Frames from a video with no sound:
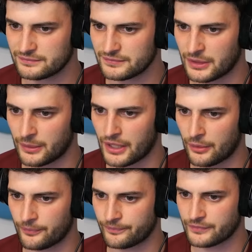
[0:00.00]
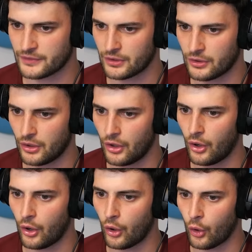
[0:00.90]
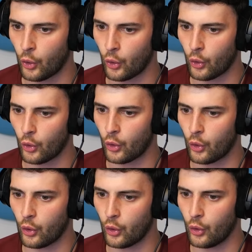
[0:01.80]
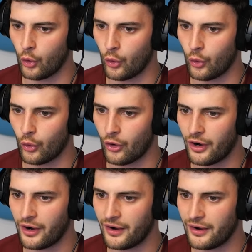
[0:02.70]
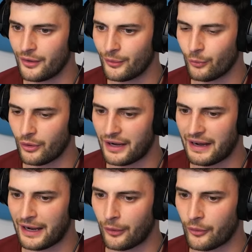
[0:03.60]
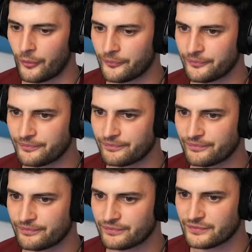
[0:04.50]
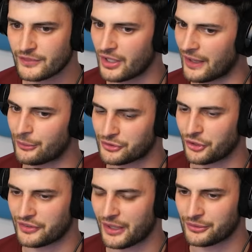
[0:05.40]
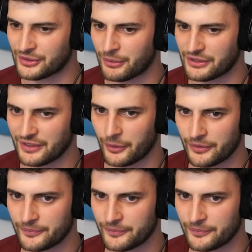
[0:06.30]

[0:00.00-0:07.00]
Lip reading: Here we go. Oh, wow. No, that was good. That was impressive, that one.